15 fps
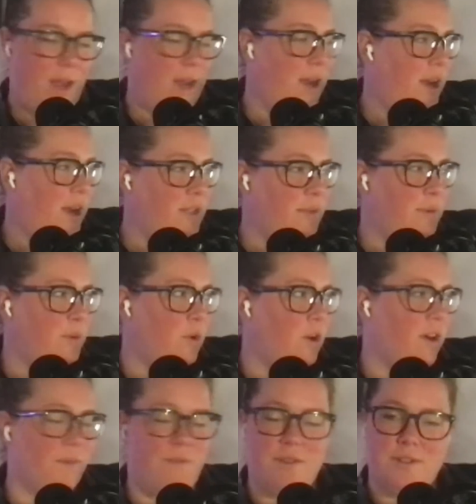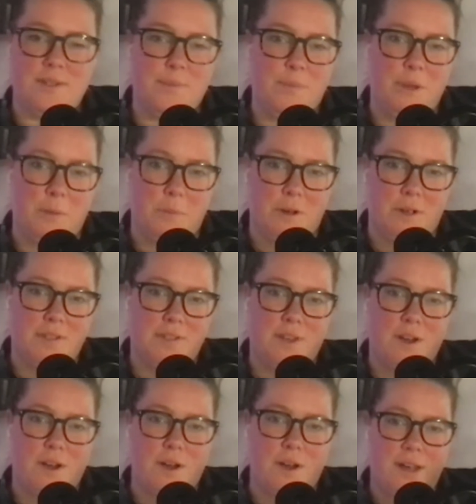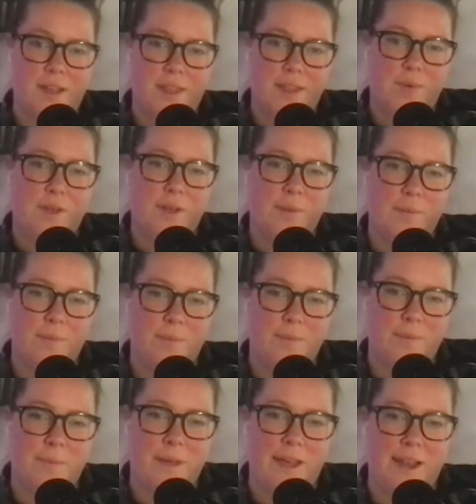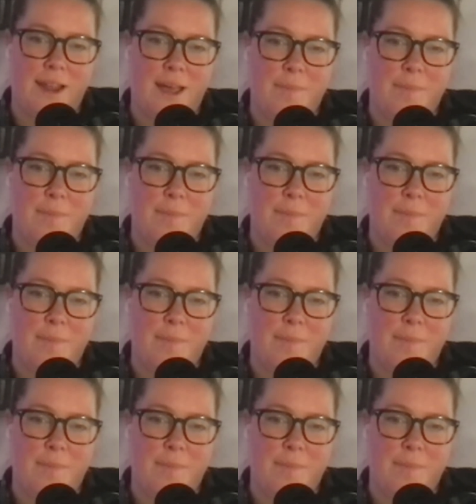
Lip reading: I hear it's been working for some people, so I think we can make it